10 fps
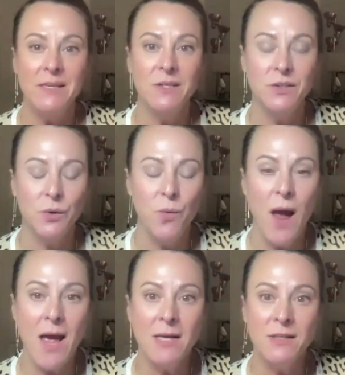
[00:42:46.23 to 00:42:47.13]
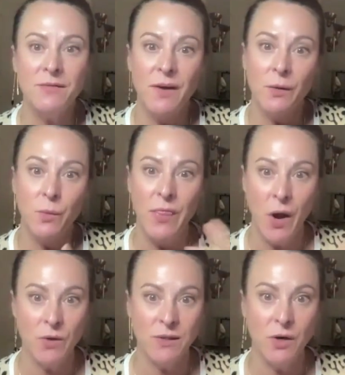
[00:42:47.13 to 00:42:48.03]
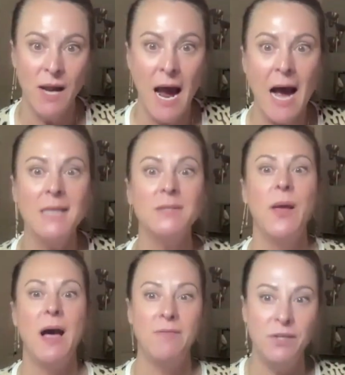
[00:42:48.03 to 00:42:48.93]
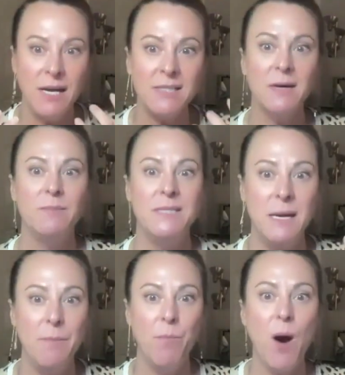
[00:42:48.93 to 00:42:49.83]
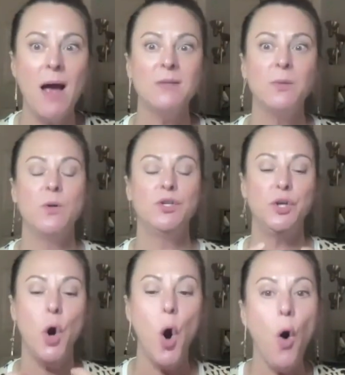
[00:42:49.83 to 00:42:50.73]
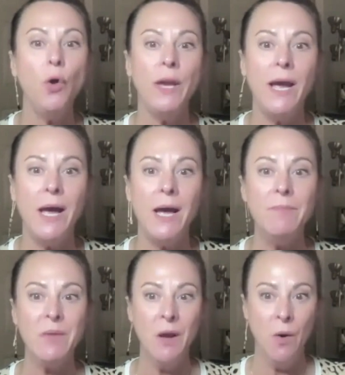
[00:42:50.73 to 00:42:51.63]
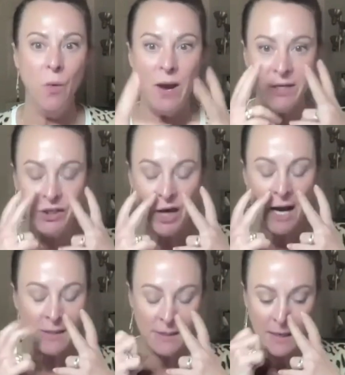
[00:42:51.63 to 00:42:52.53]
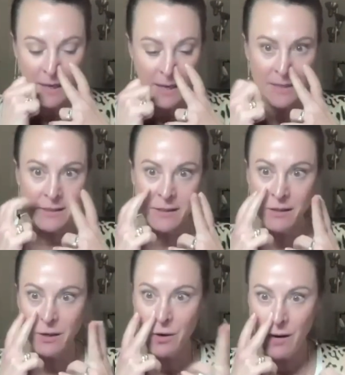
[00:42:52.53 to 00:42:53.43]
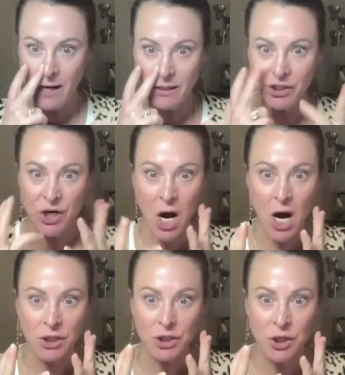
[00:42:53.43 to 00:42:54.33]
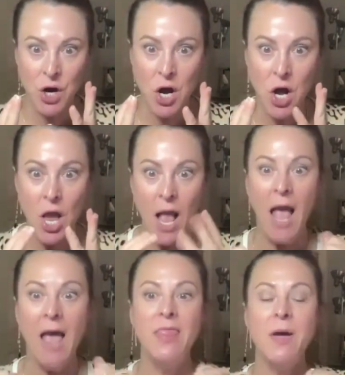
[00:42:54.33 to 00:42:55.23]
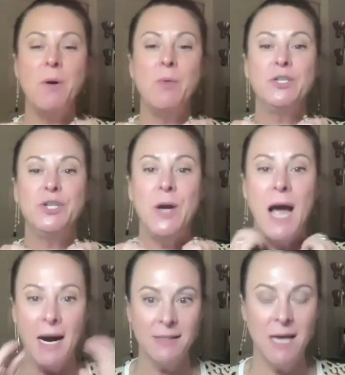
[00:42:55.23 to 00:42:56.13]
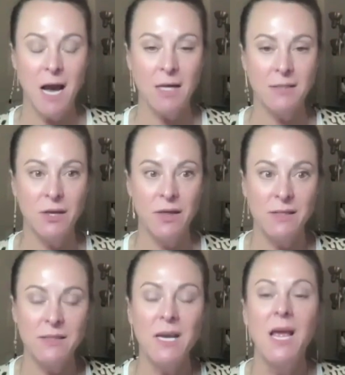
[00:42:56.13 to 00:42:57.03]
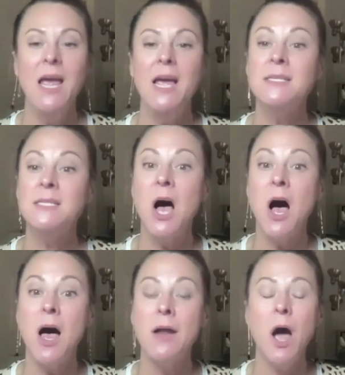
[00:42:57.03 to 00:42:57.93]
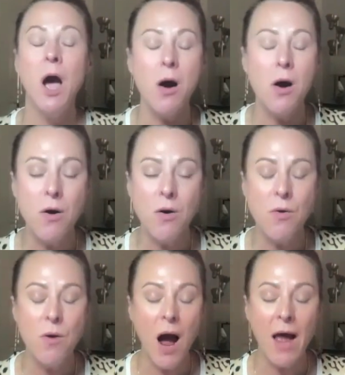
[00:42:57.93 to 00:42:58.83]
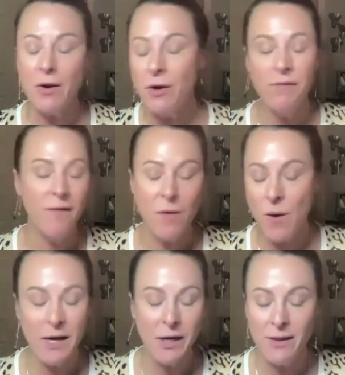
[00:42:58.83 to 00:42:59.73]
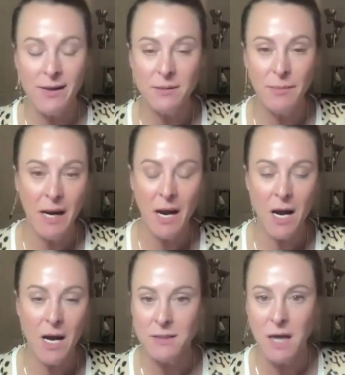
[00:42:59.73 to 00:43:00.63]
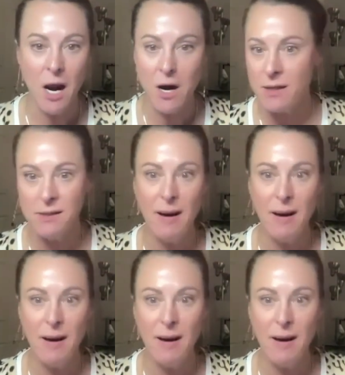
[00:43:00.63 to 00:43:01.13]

syringe filled with ozone gas. We have you take some deep breaths. We want you to hold it. We inject it into each nostril, and then we want you to exhale. So this hits on, oh, I don't know if I want to do this because I heard it's